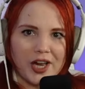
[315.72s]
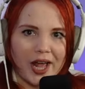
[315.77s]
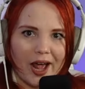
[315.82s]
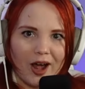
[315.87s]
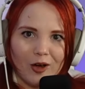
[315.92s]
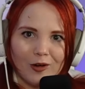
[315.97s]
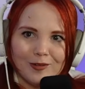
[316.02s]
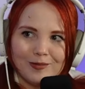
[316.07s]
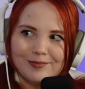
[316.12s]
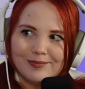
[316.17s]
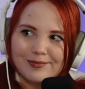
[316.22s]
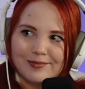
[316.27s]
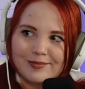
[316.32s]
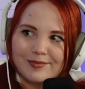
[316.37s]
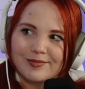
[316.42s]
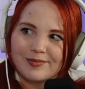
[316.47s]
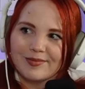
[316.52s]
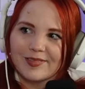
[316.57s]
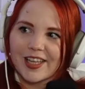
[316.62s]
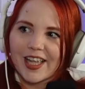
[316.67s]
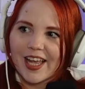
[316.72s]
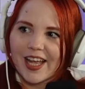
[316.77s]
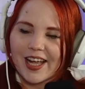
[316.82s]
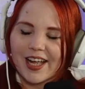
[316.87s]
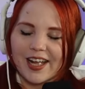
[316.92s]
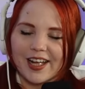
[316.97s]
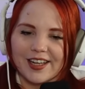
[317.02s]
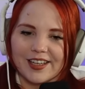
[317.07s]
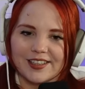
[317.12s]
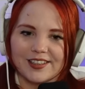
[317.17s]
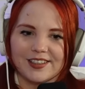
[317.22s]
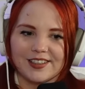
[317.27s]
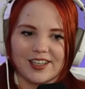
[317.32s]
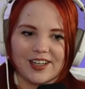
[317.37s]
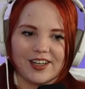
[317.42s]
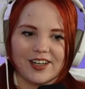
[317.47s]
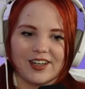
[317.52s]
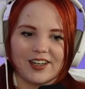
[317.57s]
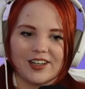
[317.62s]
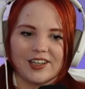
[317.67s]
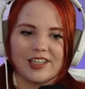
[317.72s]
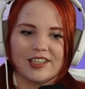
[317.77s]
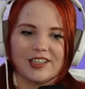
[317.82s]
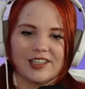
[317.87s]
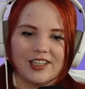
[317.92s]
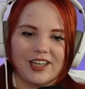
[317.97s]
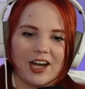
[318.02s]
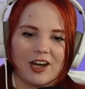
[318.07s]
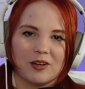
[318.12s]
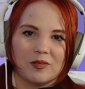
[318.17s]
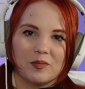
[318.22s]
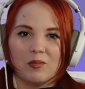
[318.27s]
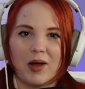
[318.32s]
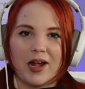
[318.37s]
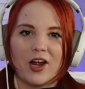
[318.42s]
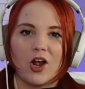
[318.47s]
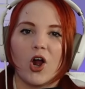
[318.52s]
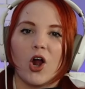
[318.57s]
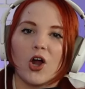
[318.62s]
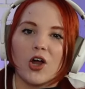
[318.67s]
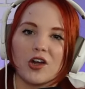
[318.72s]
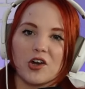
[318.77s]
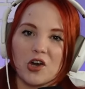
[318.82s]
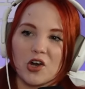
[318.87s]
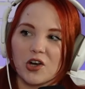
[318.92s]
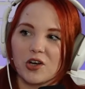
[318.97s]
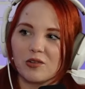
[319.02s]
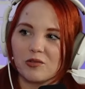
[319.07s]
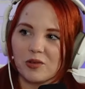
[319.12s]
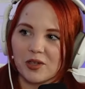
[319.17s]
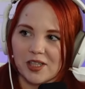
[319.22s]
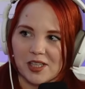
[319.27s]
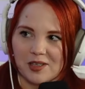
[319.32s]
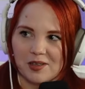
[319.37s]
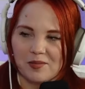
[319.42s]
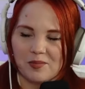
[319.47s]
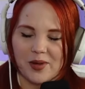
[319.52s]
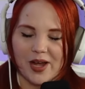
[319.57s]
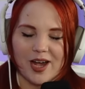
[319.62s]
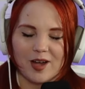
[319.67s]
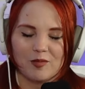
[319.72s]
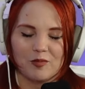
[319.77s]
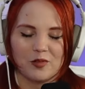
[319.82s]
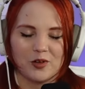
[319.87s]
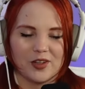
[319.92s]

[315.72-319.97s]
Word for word: now. And uh, yeah, my heart hurt really bad. Yeah,